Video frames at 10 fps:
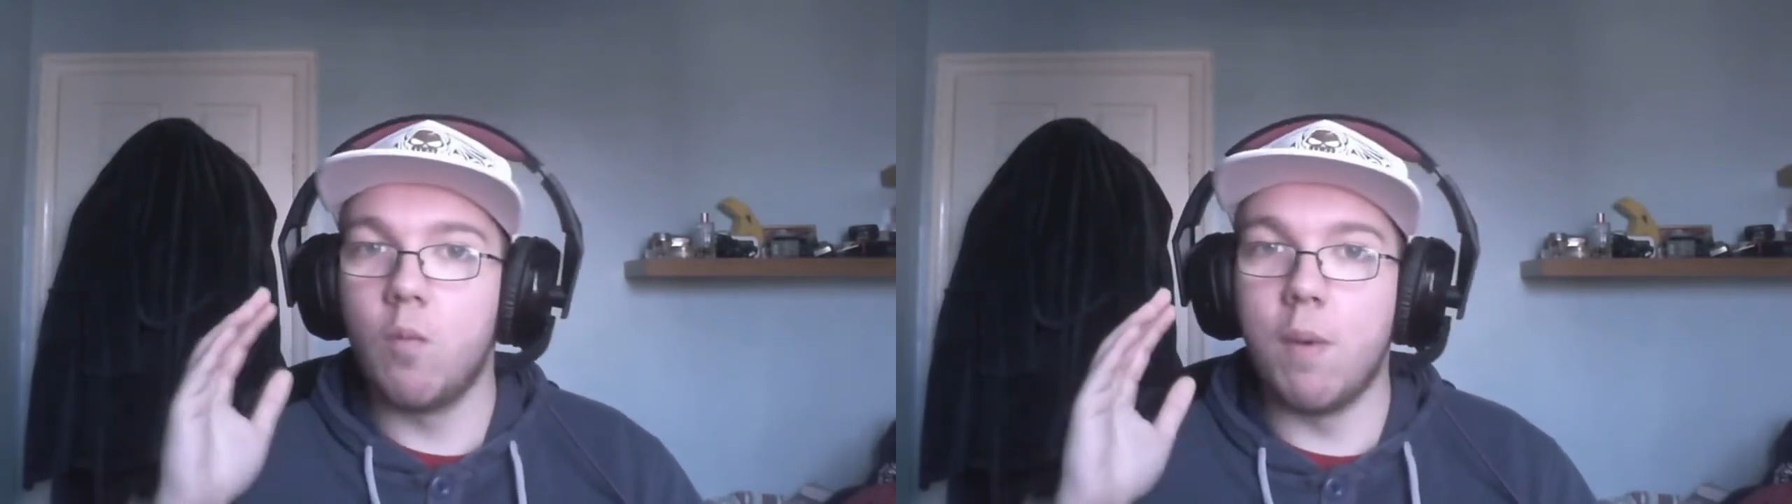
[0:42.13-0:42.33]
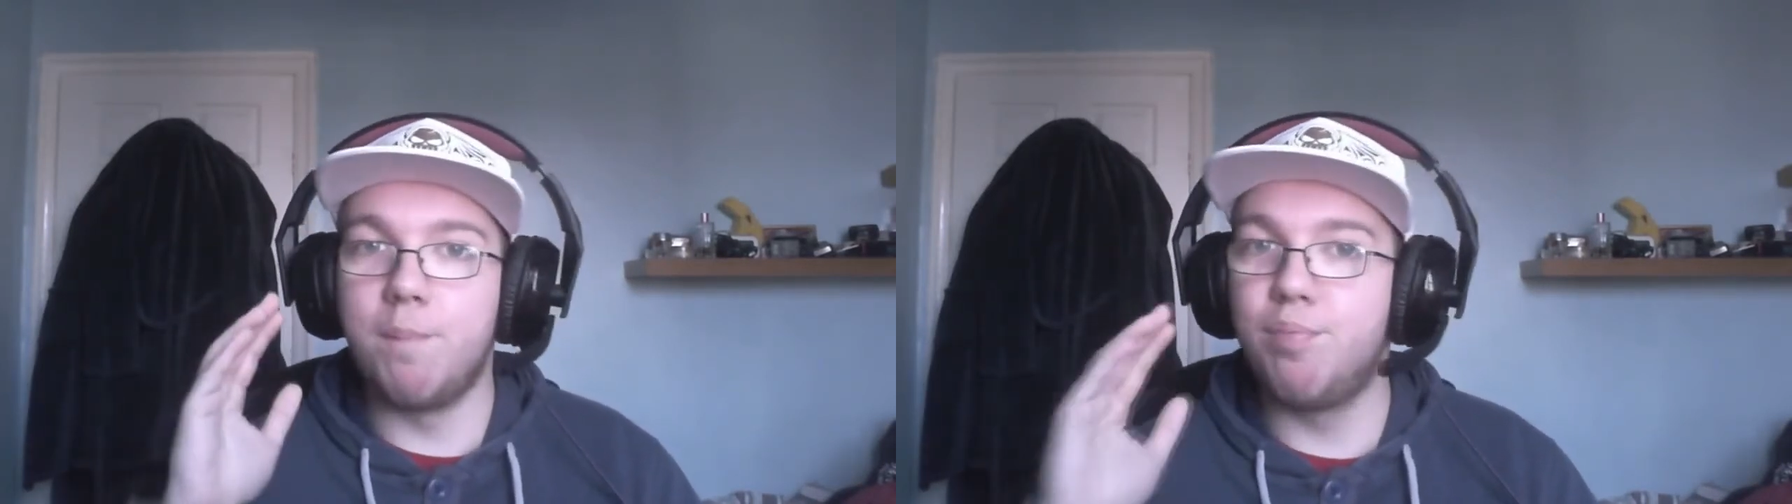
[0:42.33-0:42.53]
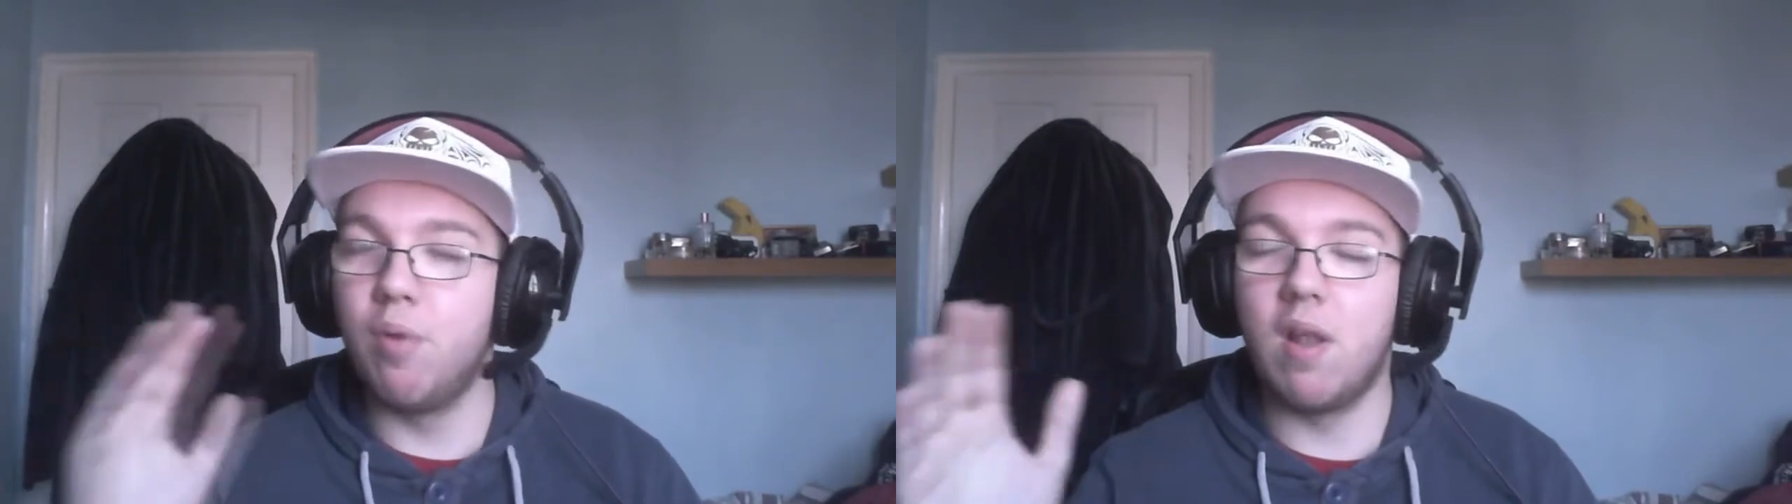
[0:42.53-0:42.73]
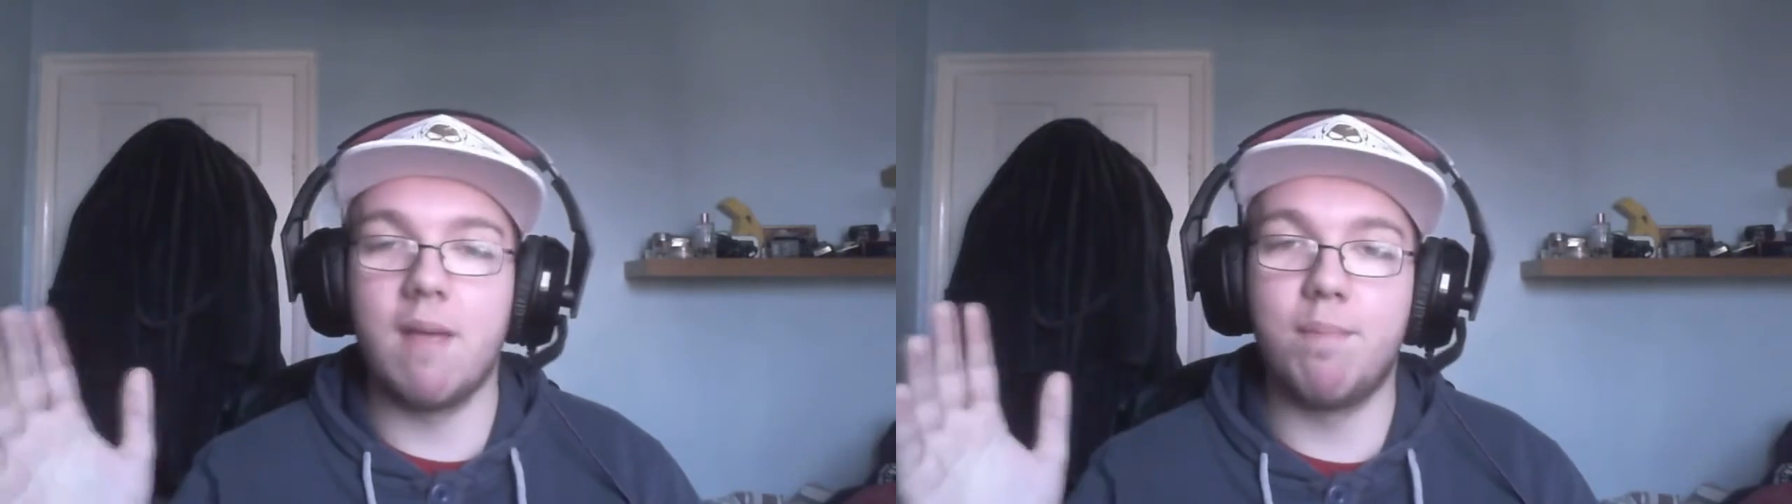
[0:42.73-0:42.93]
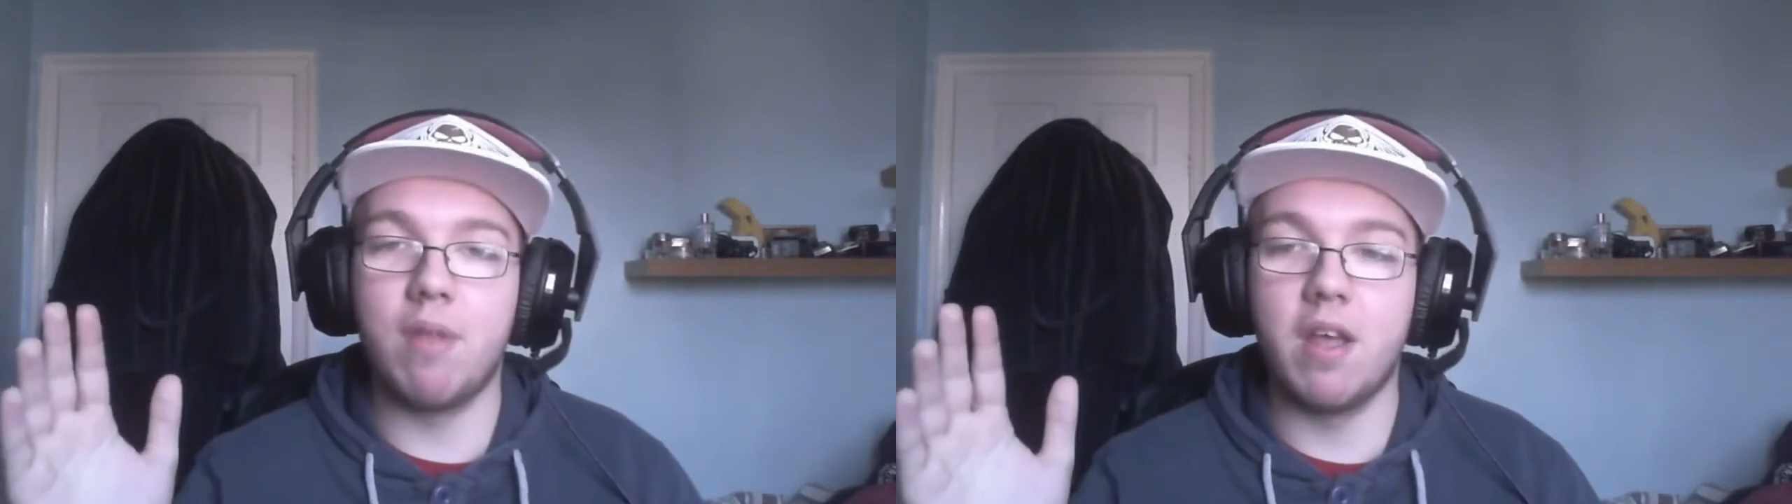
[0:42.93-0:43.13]
were
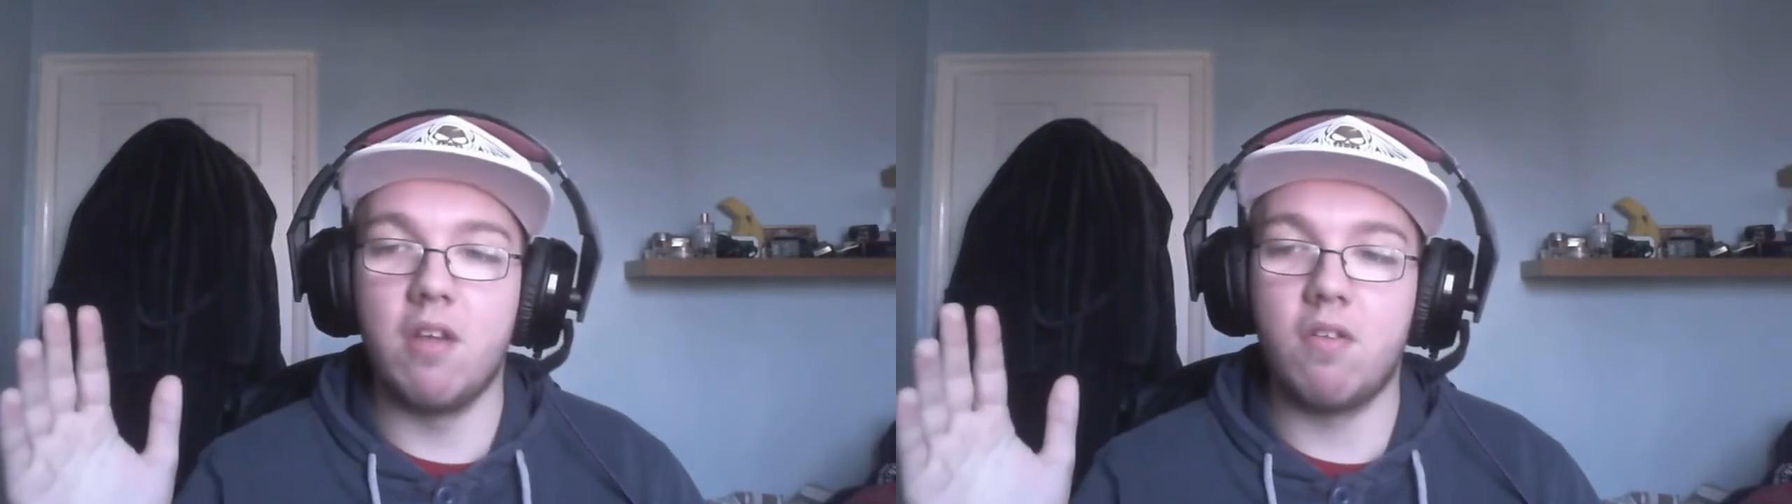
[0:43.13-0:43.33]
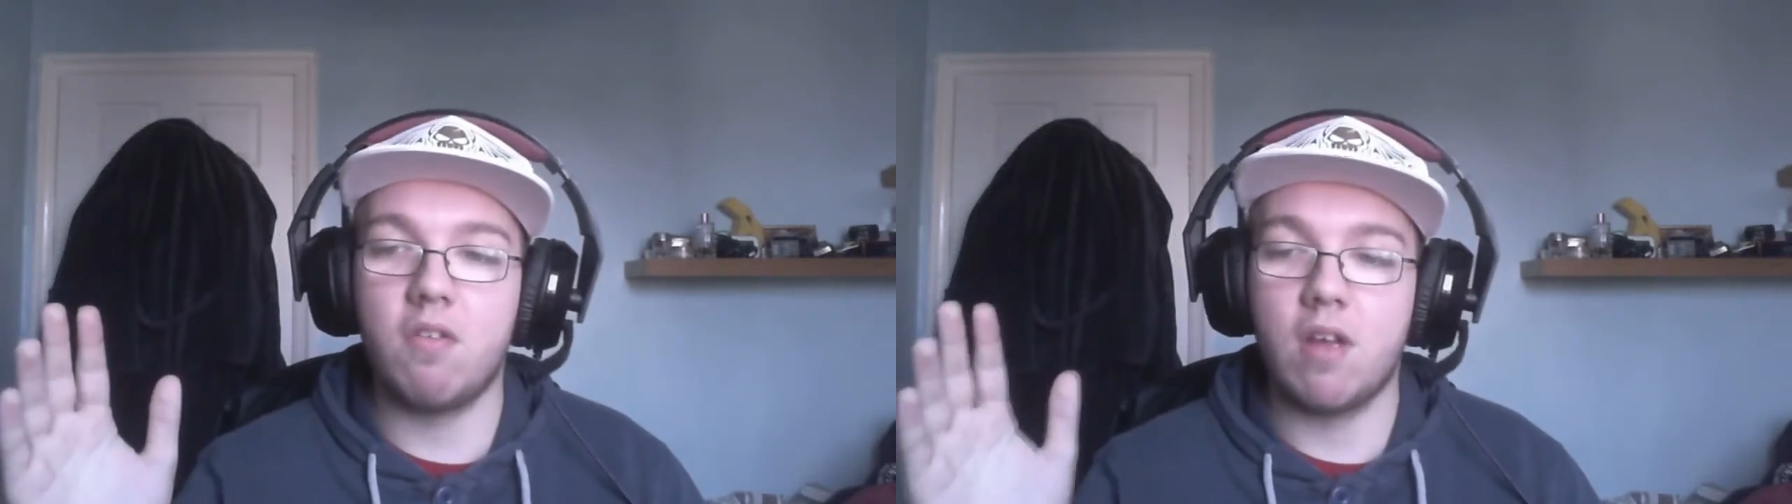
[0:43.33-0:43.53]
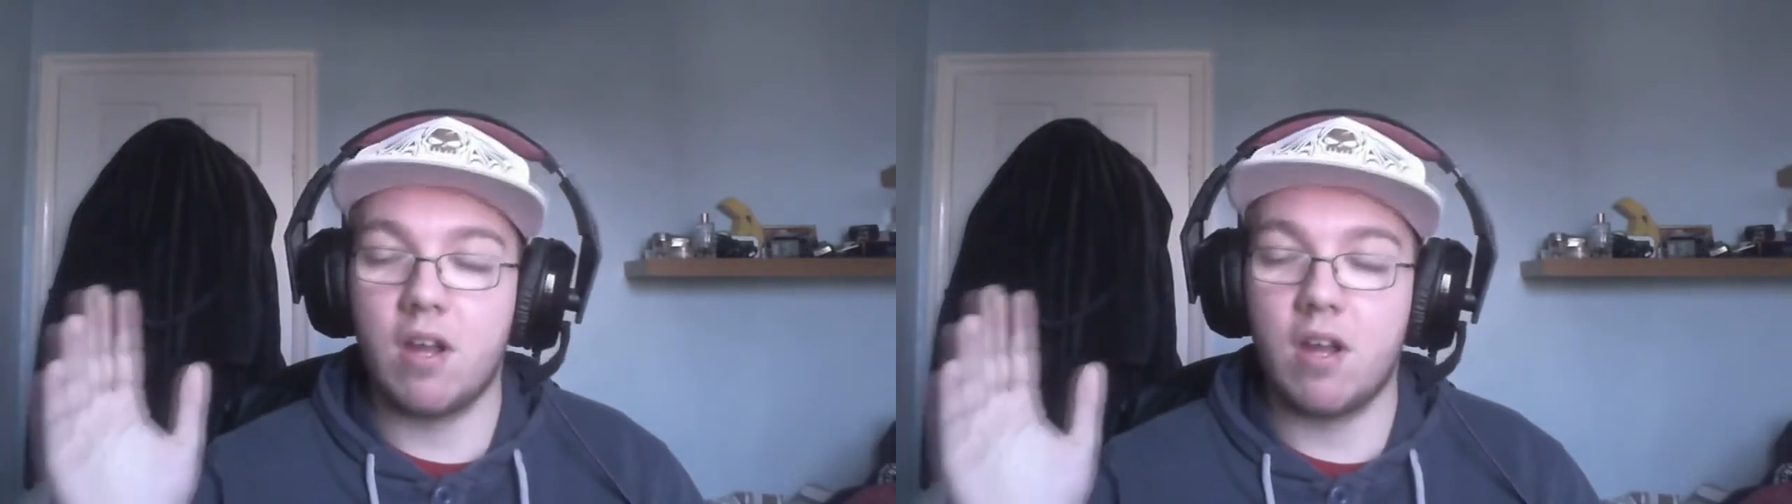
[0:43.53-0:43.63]
brilliant players,